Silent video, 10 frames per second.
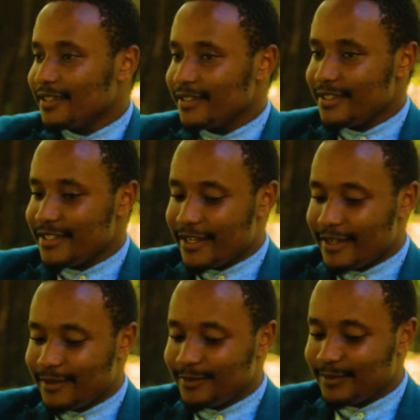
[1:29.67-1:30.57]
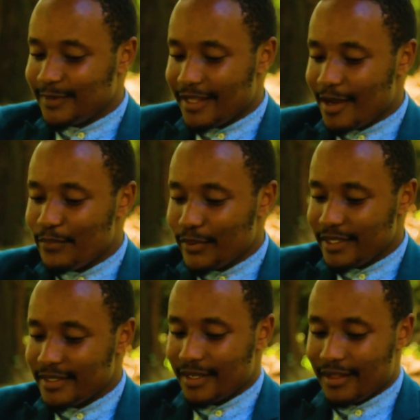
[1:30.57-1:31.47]
And at that
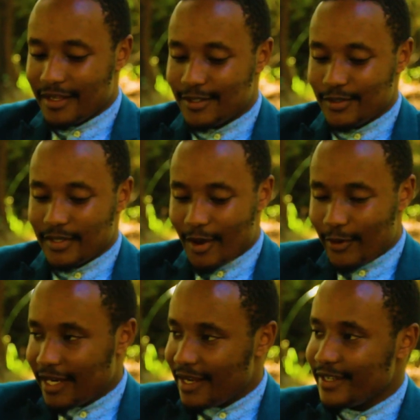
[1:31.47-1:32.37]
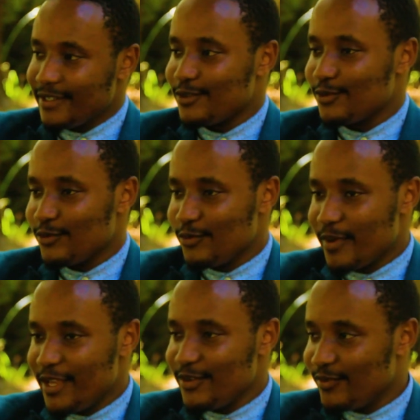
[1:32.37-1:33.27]
point, that's how I landed to
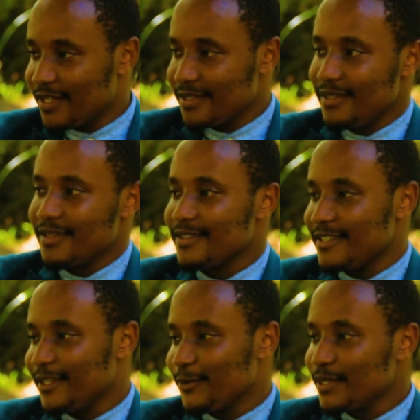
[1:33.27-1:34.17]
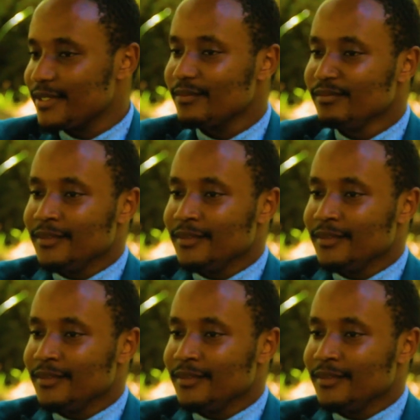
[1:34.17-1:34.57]
my university, that's JKUAT.